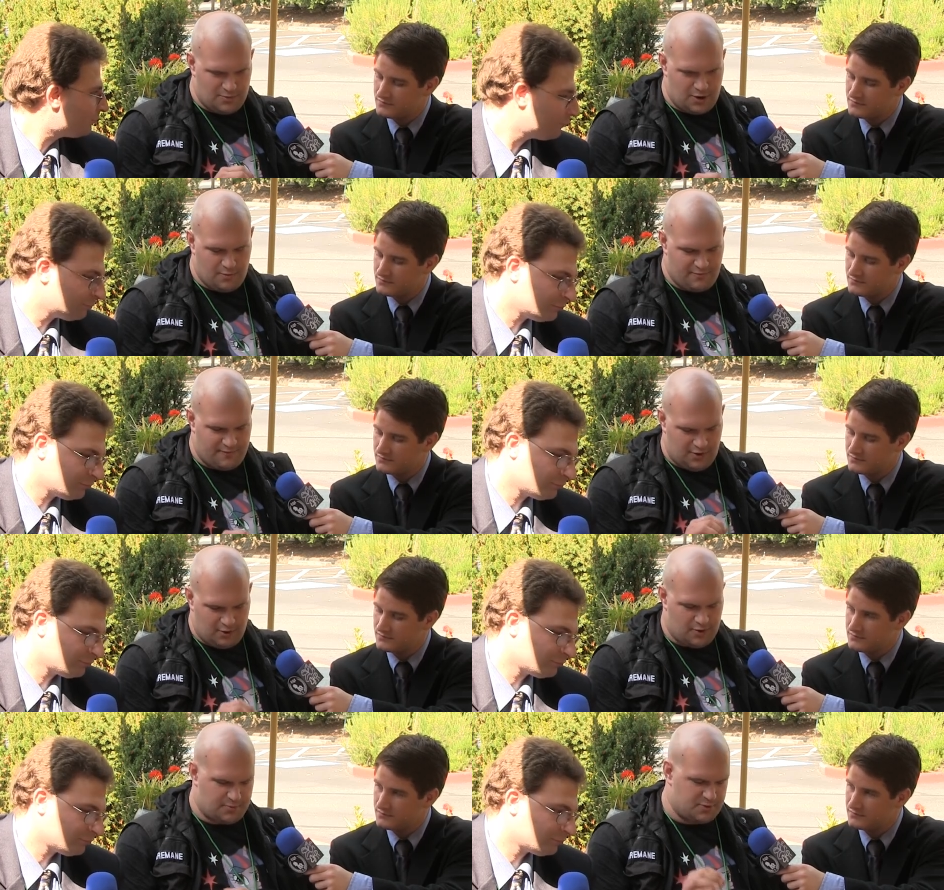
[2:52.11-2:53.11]
Speaker 1: you know figuring
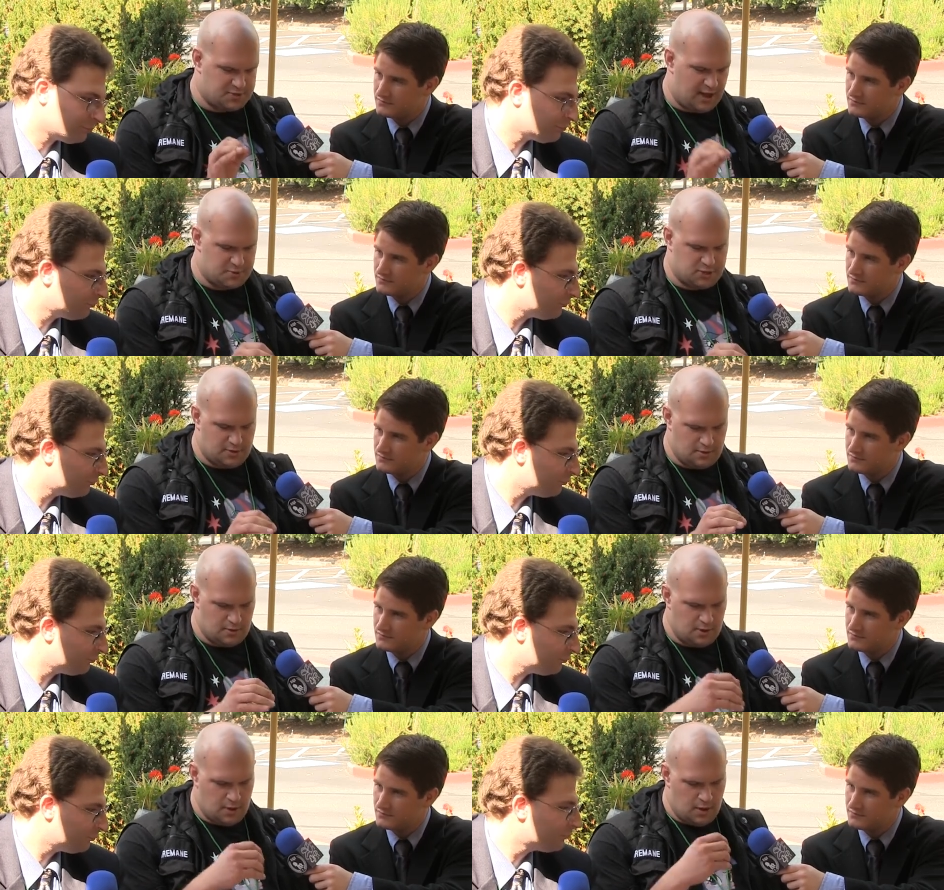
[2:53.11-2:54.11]
out the perception
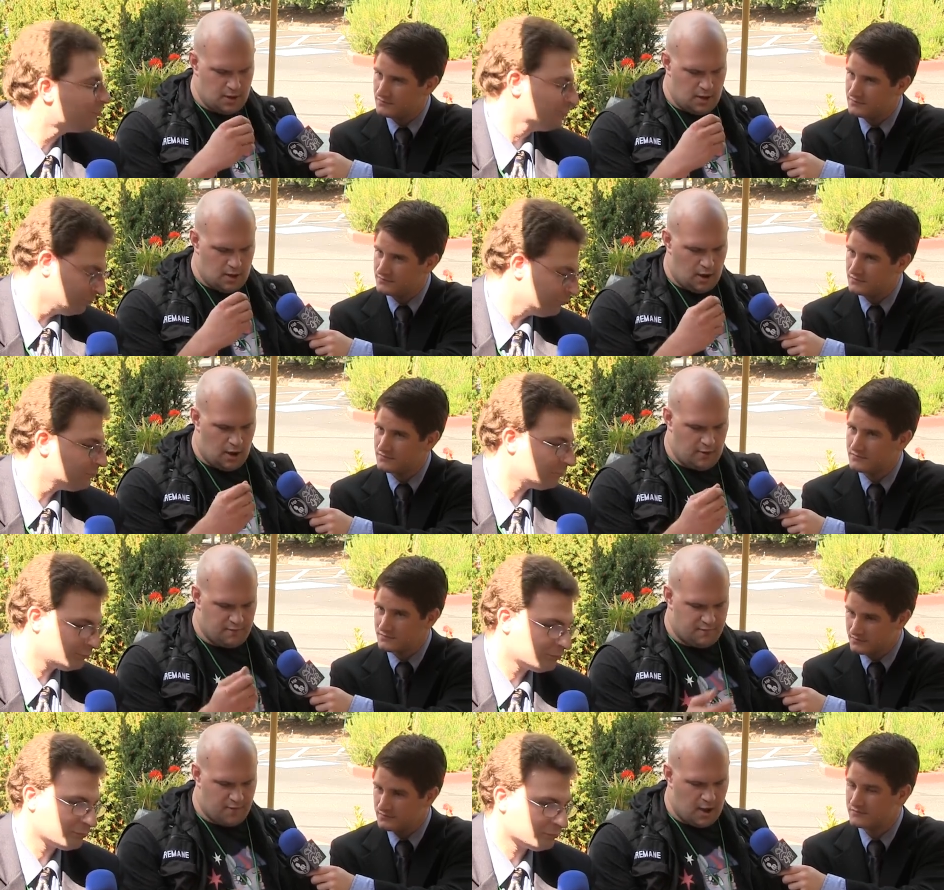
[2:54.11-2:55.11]
mm-hmm.
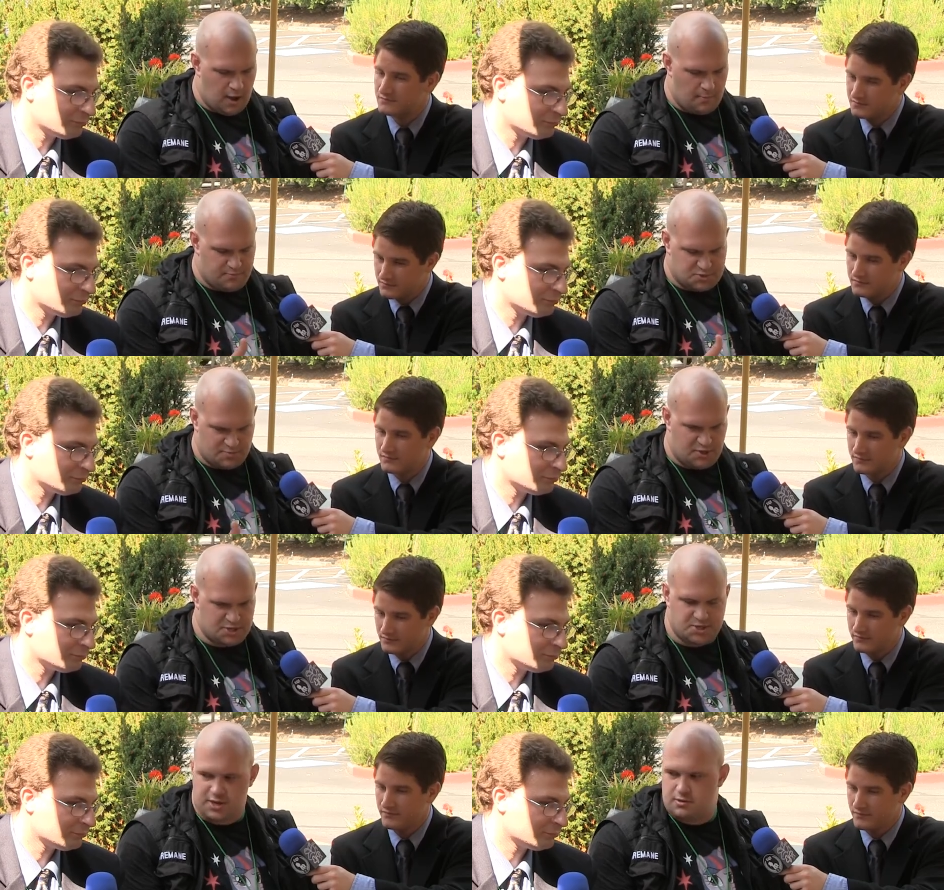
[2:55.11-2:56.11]
of uh,
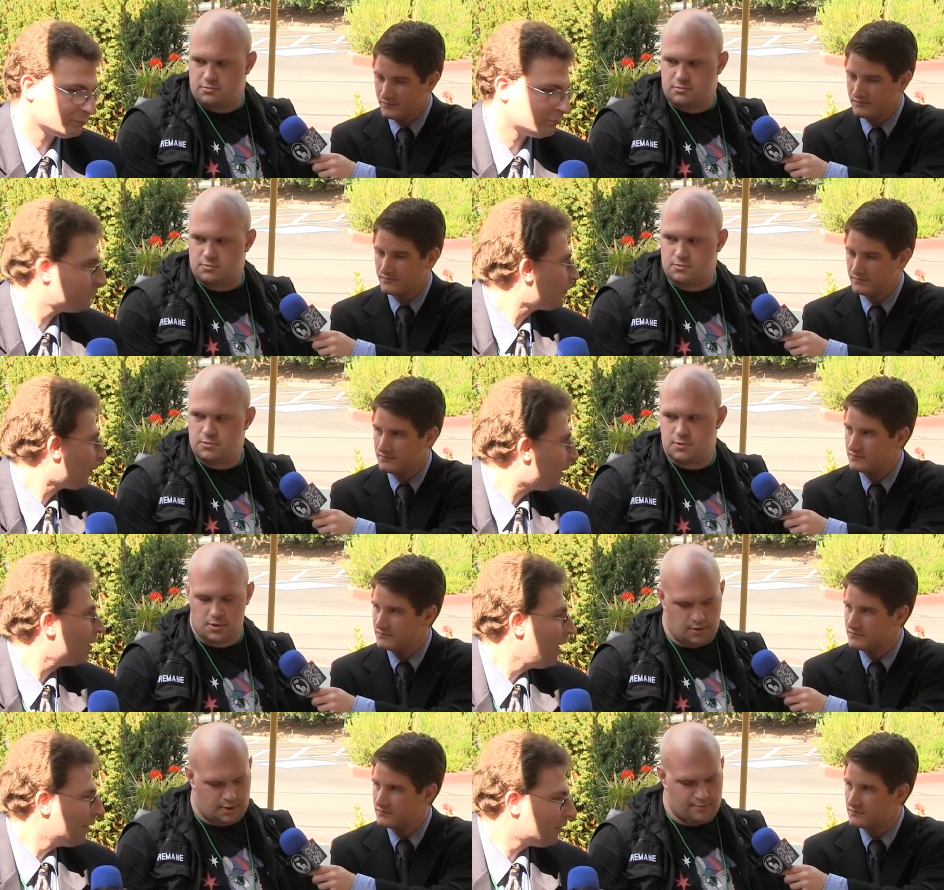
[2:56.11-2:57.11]
simplicity. Okay.
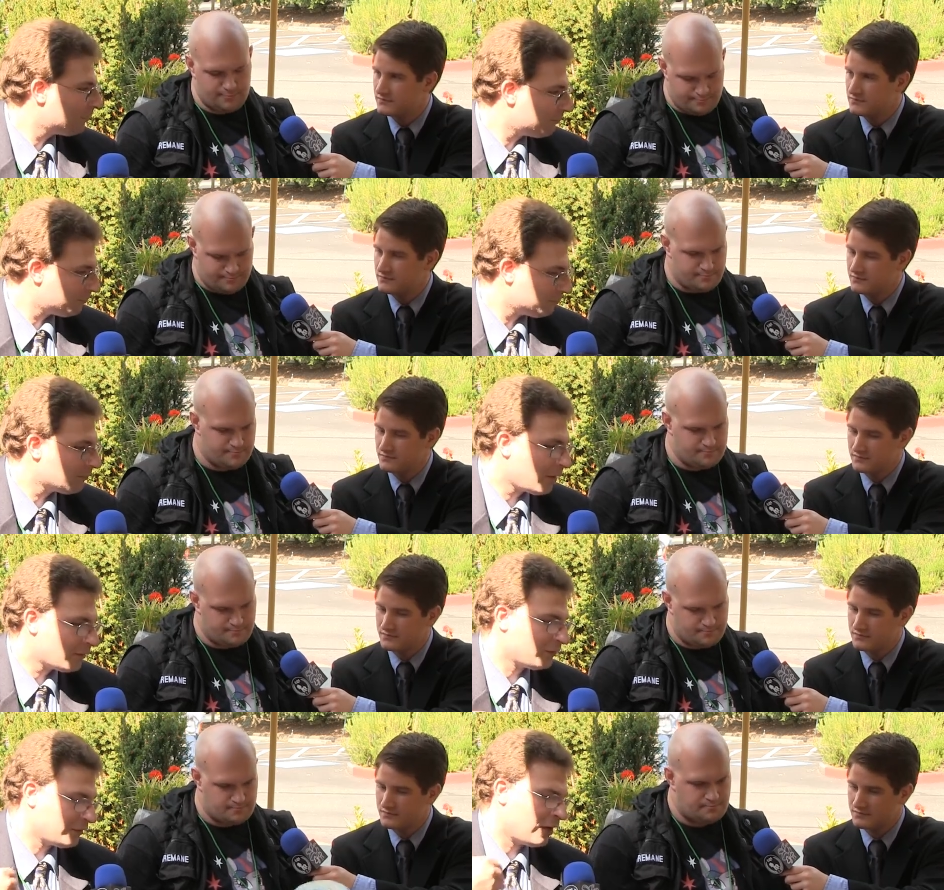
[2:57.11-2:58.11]
Like,
Speaker 2: now,
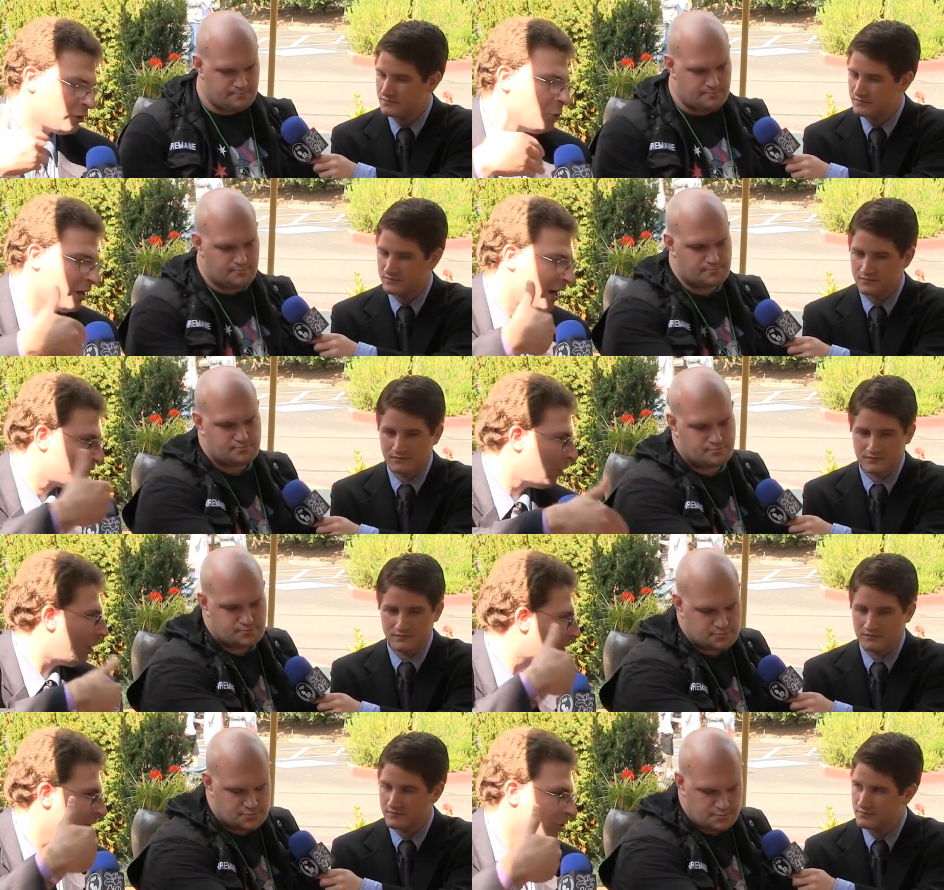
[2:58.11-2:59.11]
now, you and I have
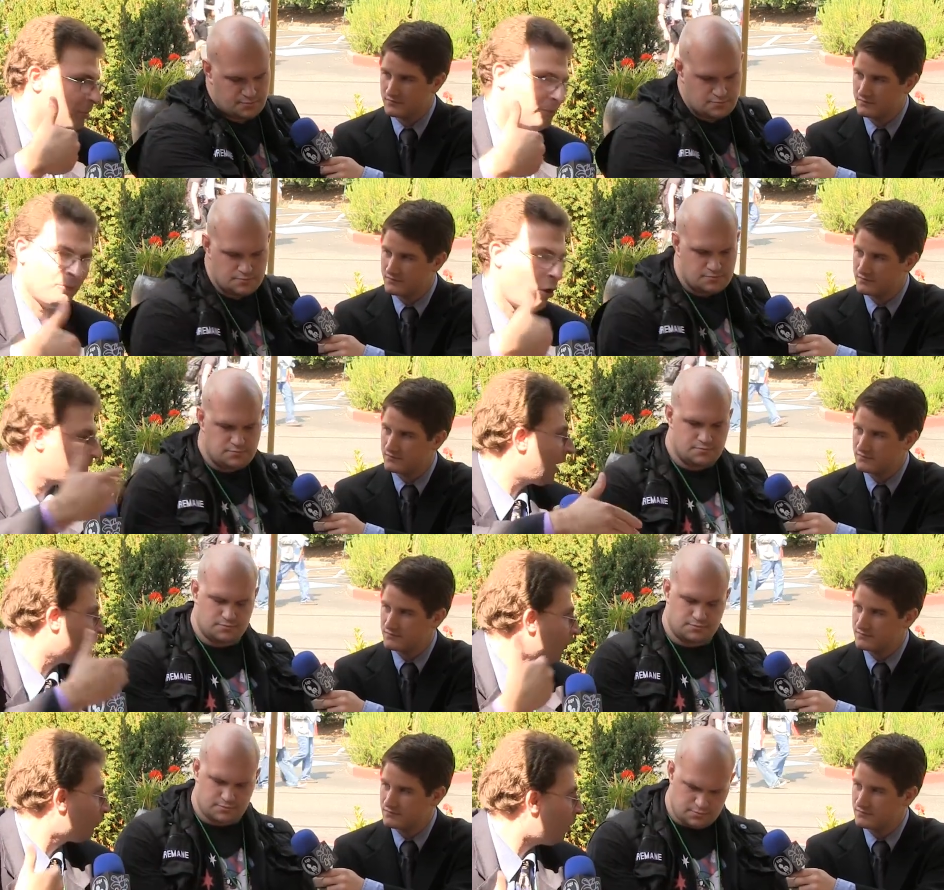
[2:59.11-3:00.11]
talked a little bit off
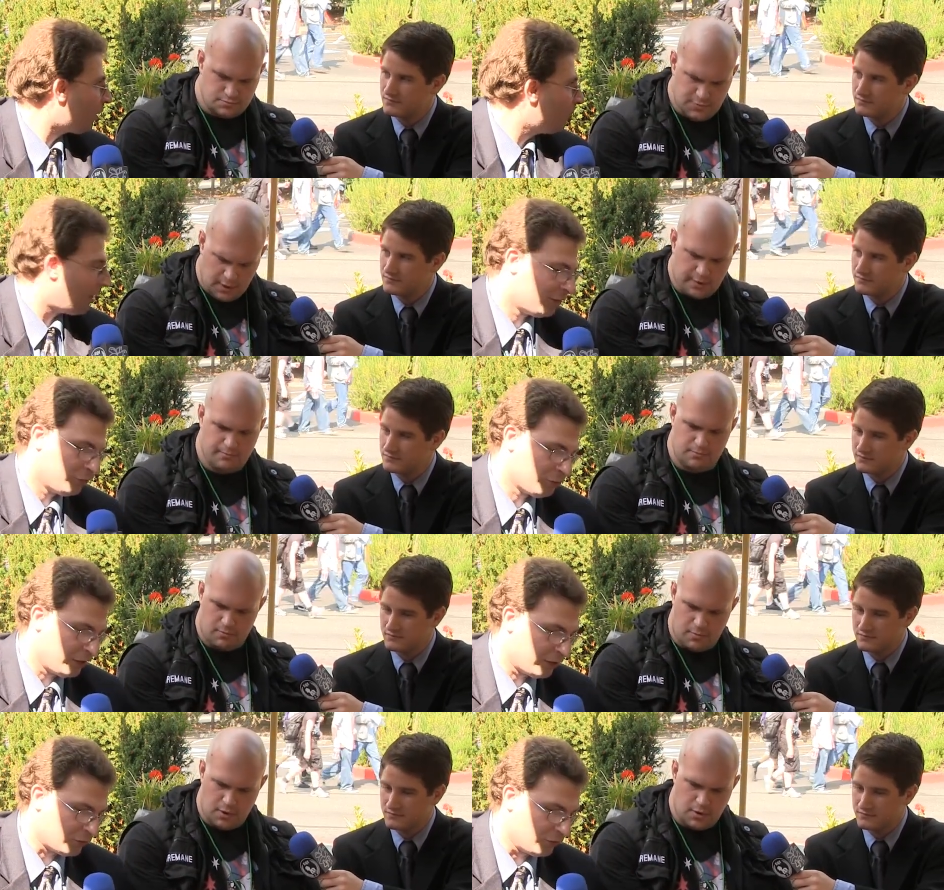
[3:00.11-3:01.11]
camera as well about these
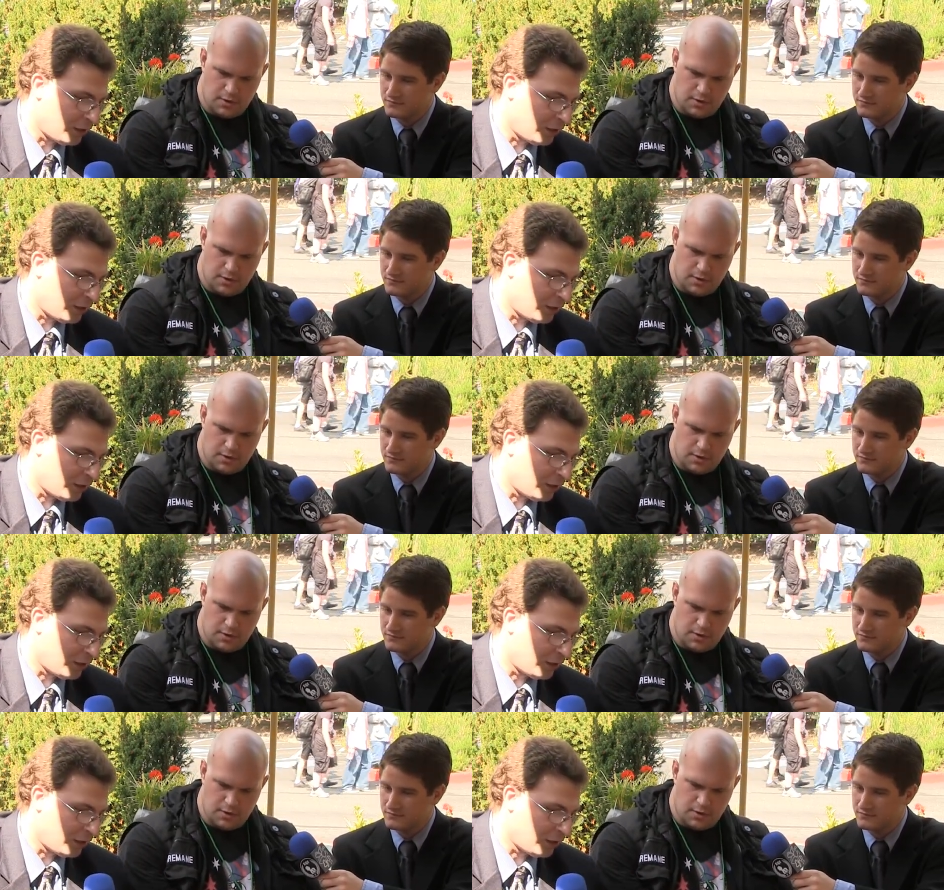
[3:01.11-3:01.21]
creations,